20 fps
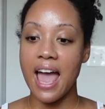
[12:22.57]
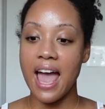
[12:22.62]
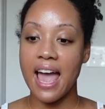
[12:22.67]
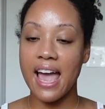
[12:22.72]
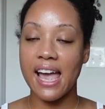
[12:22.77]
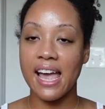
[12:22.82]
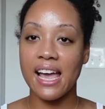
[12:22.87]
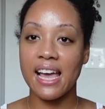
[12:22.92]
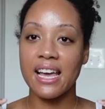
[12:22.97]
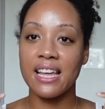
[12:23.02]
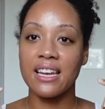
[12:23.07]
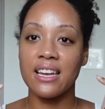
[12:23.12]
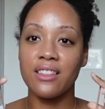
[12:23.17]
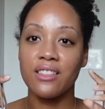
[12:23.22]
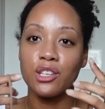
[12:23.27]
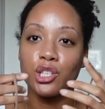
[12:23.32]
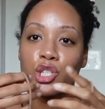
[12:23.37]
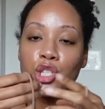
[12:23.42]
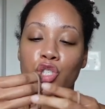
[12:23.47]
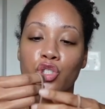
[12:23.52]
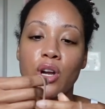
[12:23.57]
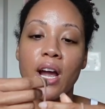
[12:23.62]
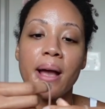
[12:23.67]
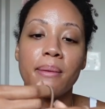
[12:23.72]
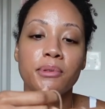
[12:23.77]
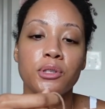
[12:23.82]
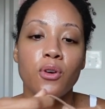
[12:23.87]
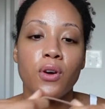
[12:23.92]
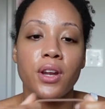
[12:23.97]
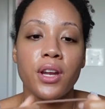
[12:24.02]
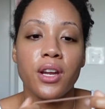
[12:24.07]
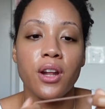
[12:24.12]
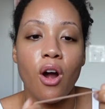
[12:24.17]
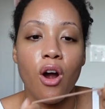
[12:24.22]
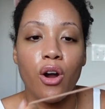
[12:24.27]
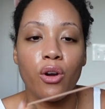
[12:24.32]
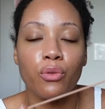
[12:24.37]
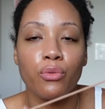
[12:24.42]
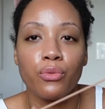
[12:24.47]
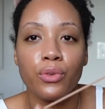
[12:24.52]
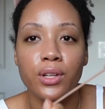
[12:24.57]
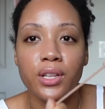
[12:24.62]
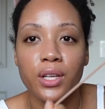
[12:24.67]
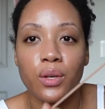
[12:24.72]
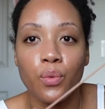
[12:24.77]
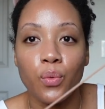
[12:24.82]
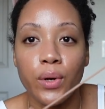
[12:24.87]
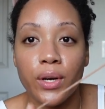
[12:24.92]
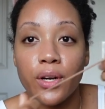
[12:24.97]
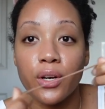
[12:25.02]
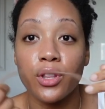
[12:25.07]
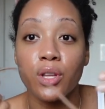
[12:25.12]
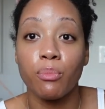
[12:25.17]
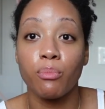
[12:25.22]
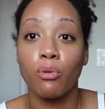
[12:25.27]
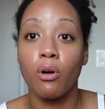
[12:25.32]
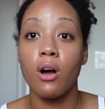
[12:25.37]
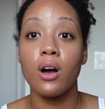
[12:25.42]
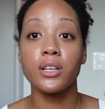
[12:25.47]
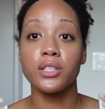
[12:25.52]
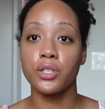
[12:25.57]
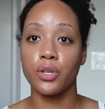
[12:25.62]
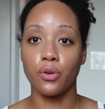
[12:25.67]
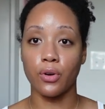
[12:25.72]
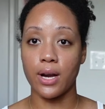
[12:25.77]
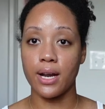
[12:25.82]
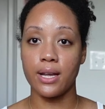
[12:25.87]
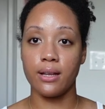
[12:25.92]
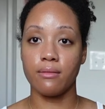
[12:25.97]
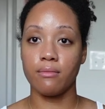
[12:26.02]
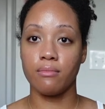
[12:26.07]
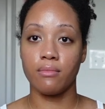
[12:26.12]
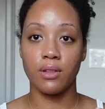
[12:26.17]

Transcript: And the straps on it are really weird. The bra is great.